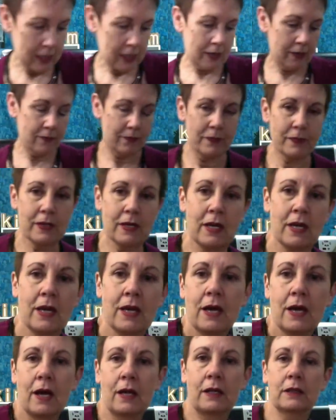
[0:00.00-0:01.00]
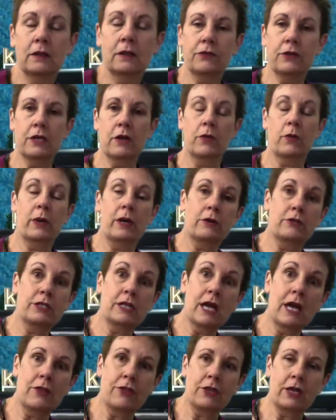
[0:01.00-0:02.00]
had a, a little video that went
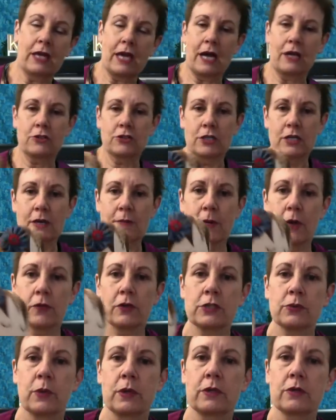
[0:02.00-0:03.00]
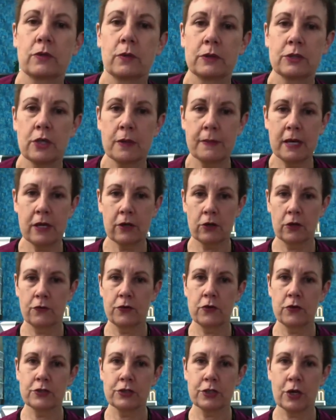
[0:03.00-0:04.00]
out today, I think, actually, about this one, which I made her
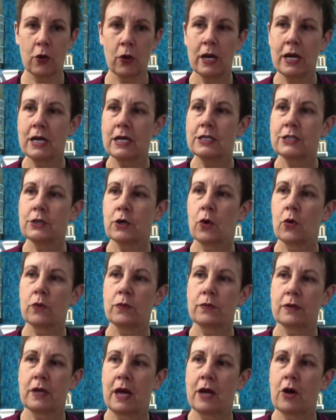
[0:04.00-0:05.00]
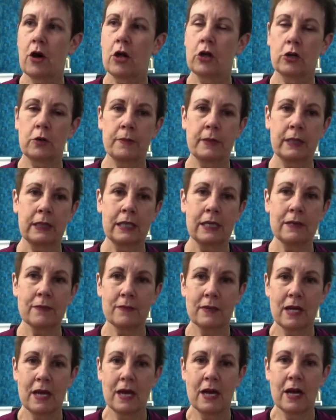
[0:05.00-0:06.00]
a few years ago. So I call her
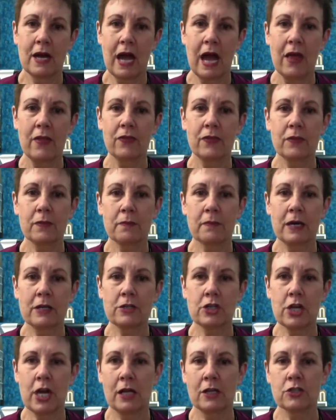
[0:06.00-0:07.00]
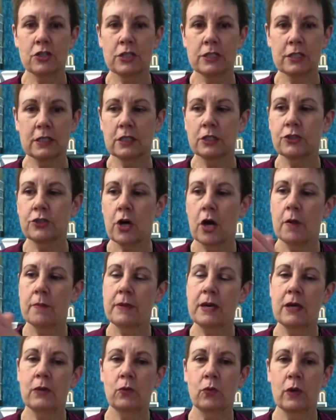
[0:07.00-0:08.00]
Millie. And my challenge this is a little
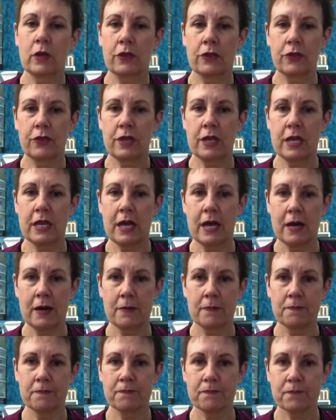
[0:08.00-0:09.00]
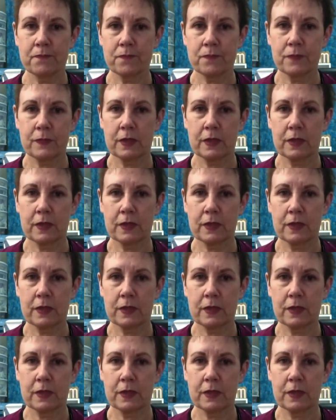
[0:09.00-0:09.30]
doll made with the um,